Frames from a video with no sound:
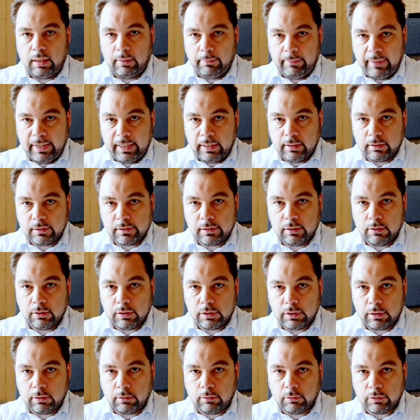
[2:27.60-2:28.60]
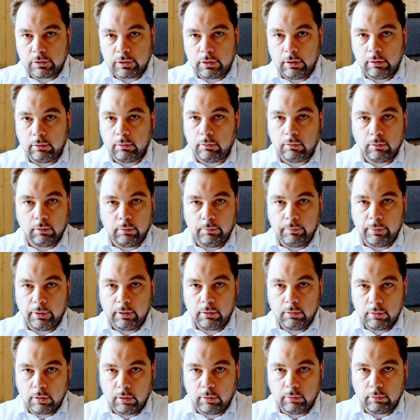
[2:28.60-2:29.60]
a men's single scull
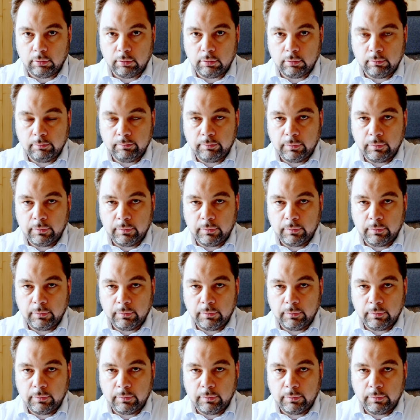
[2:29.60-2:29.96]
Olympic gold,